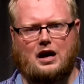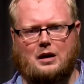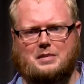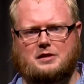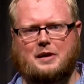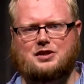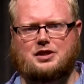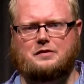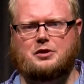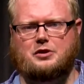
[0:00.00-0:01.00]
especially
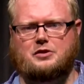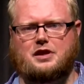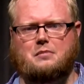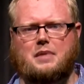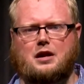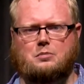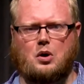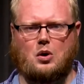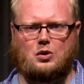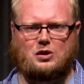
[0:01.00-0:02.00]
if you're using a metal
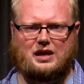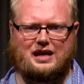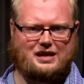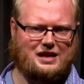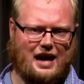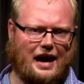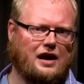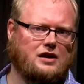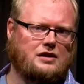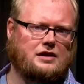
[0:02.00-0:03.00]
pole in
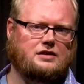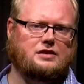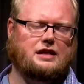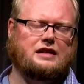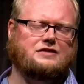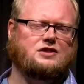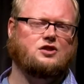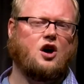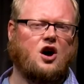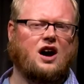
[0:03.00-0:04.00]
air, as
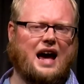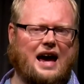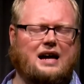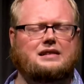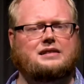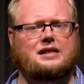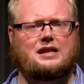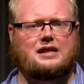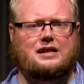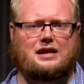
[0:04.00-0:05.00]
long as
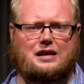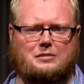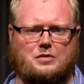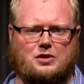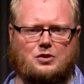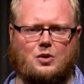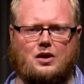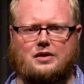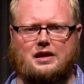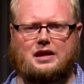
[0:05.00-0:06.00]
you are
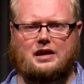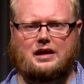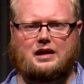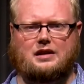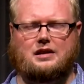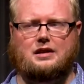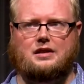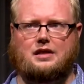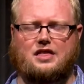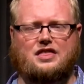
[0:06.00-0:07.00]
the
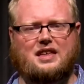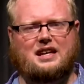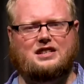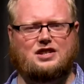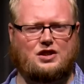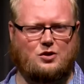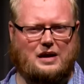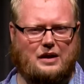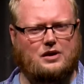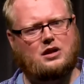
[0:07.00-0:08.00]
the thing to the
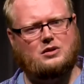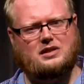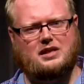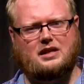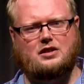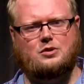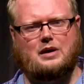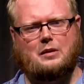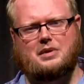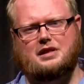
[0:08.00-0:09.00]
ground, the closest thing to the ground, because